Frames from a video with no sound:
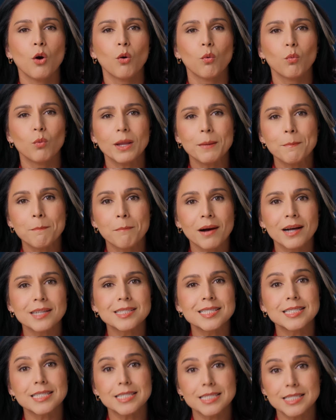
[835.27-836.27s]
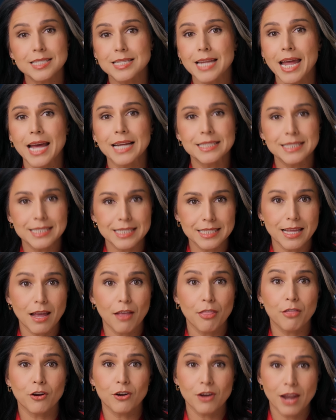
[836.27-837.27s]
we must stand
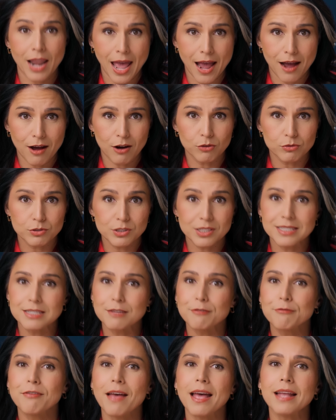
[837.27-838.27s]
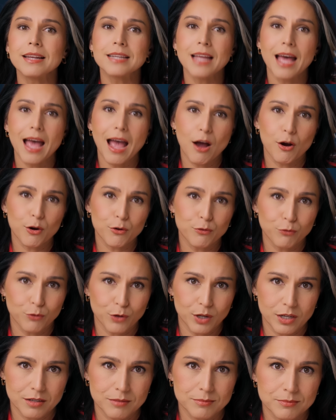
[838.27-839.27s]
together now to defend our
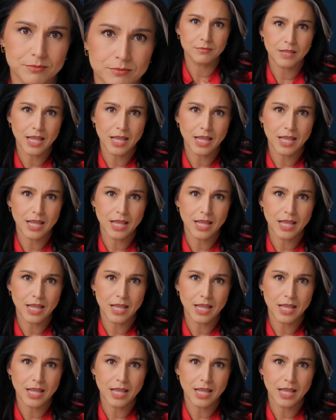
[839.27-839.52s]
freedom